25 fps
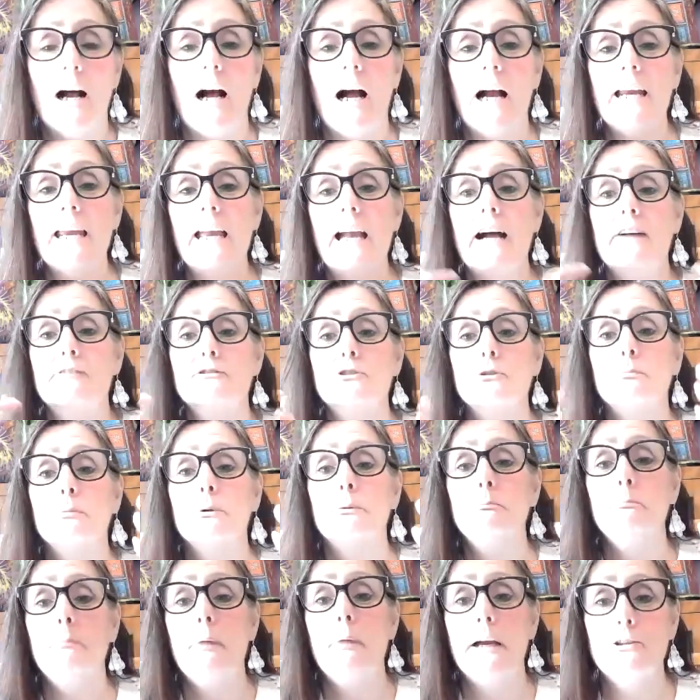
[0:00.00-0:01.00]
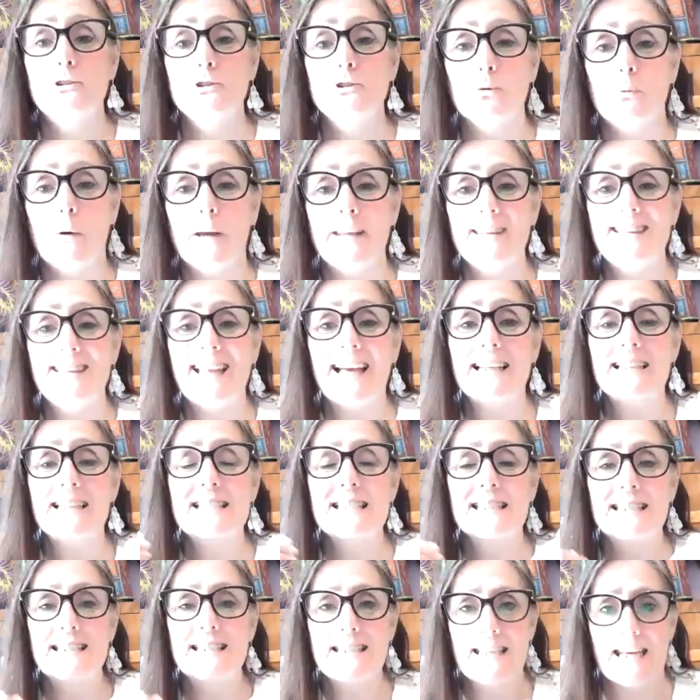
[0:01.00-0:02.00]
I have to perpetuate
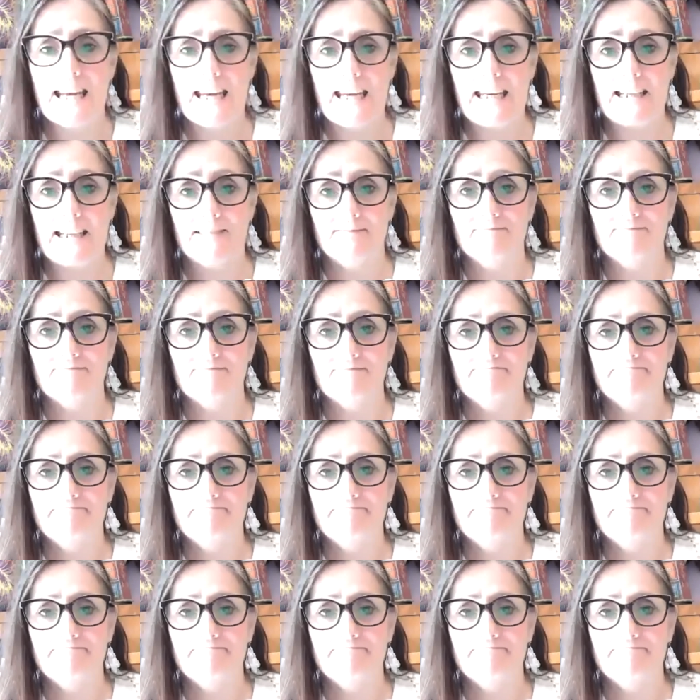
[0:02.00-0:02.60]
that today.